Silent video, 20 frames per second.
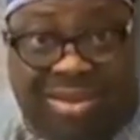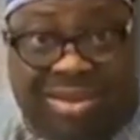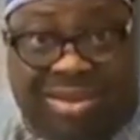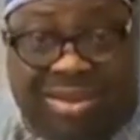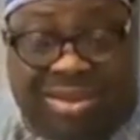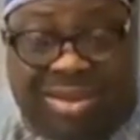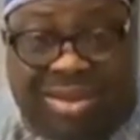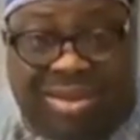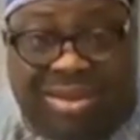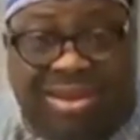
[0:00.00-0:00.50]

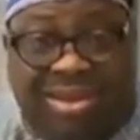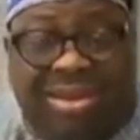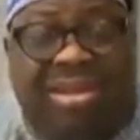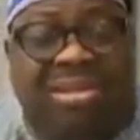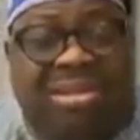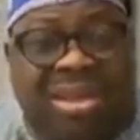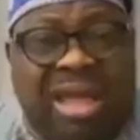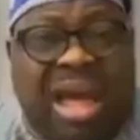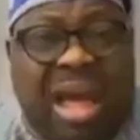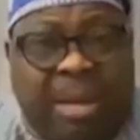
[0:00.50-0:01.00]
These
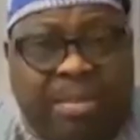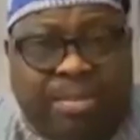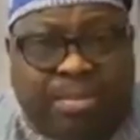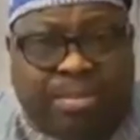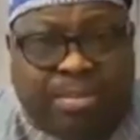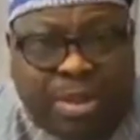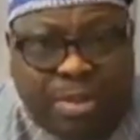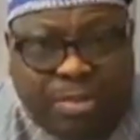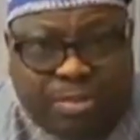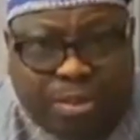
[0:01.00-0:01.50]
are
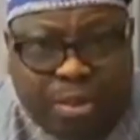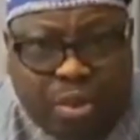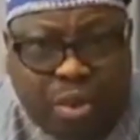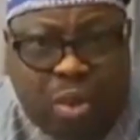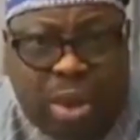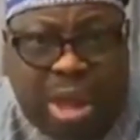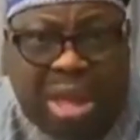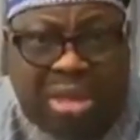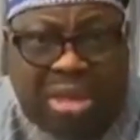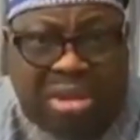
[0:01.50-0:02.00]
people
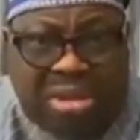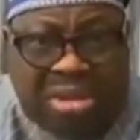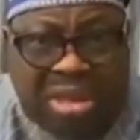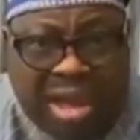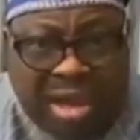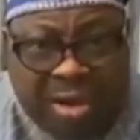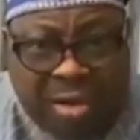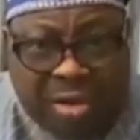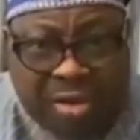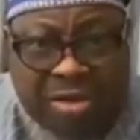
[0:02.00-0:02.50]

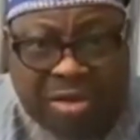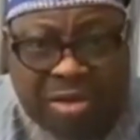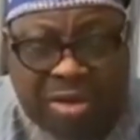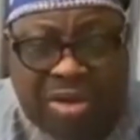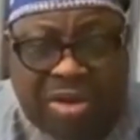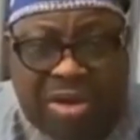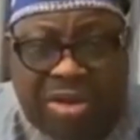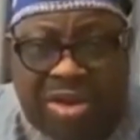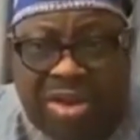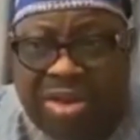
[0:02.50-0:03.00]
endowed.
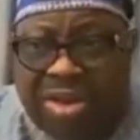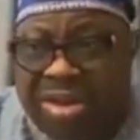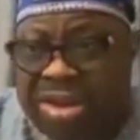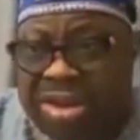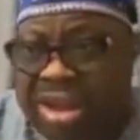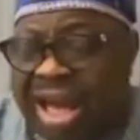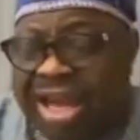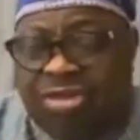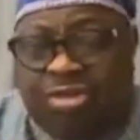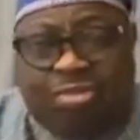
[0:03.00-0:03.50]
They're
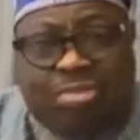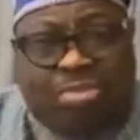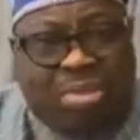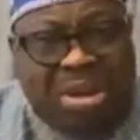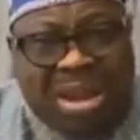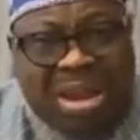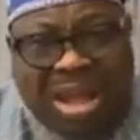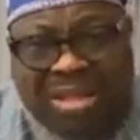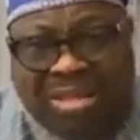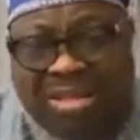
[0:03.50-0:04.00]
as
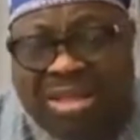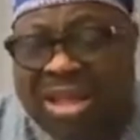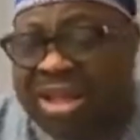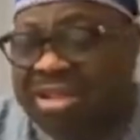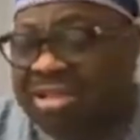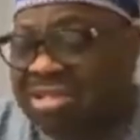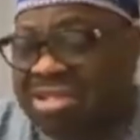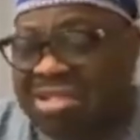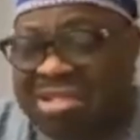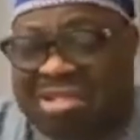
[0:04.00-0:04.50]
brilliant as the
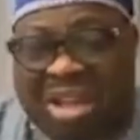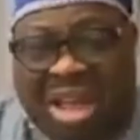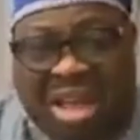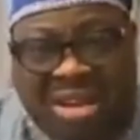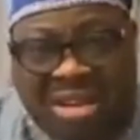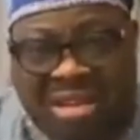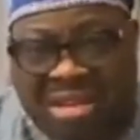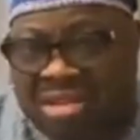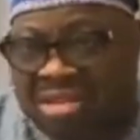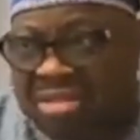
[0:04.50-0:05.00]

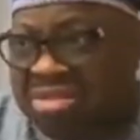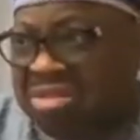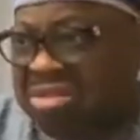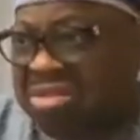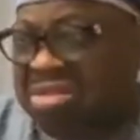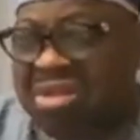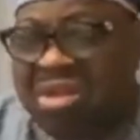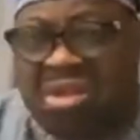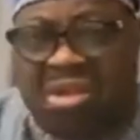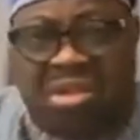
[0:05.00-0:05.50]
Chinese,
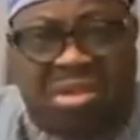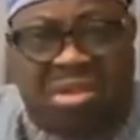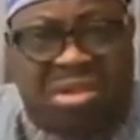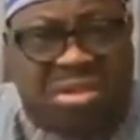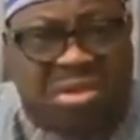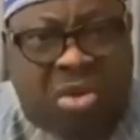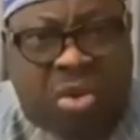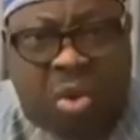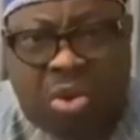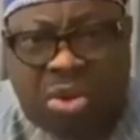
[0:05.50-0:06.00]
the
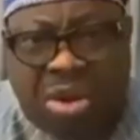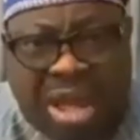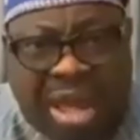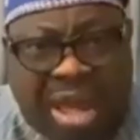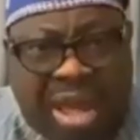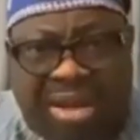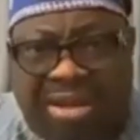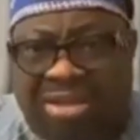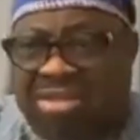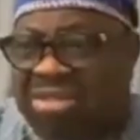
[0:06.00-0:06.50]

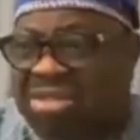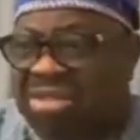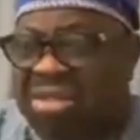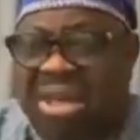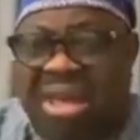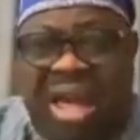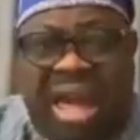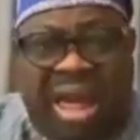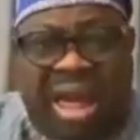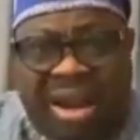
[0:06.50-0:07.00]
Koreans,
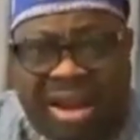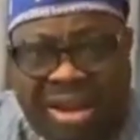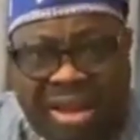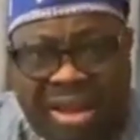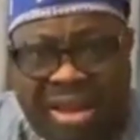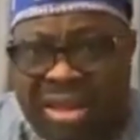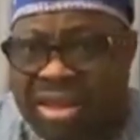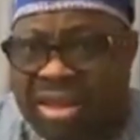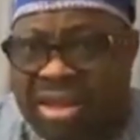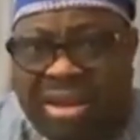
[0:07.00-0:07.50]
and
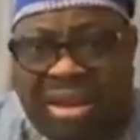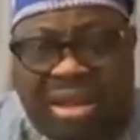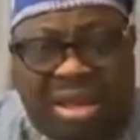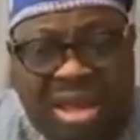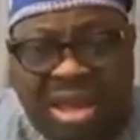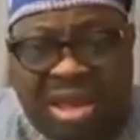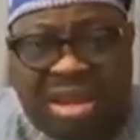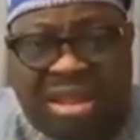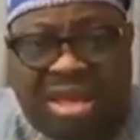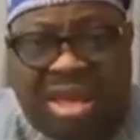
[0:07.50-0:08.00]
the
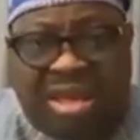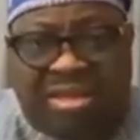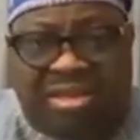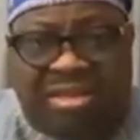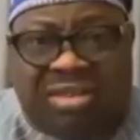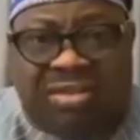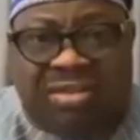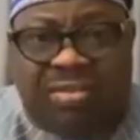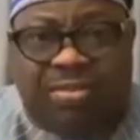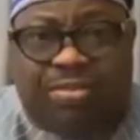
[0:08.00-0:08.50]
Indians
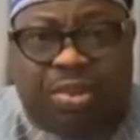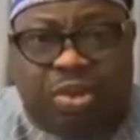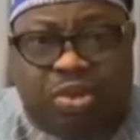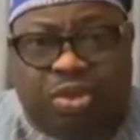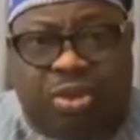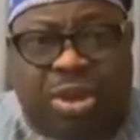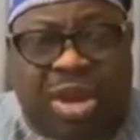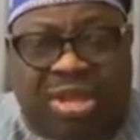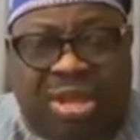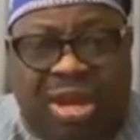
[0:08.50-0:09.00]
put together.